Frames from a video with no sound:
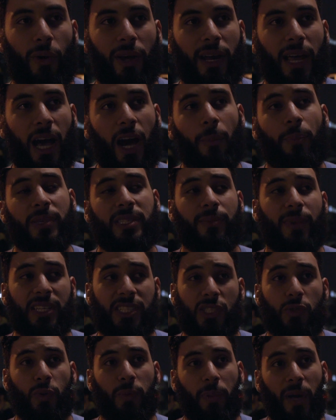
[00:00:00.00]
We want to help as
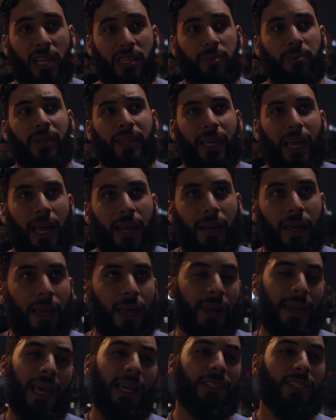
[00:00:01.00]
much as we possibly can.
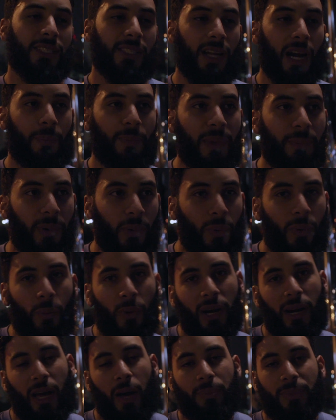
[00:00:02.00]
Not just our people, we
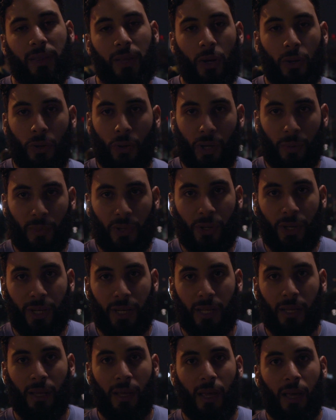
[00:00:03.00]
want to help the local community.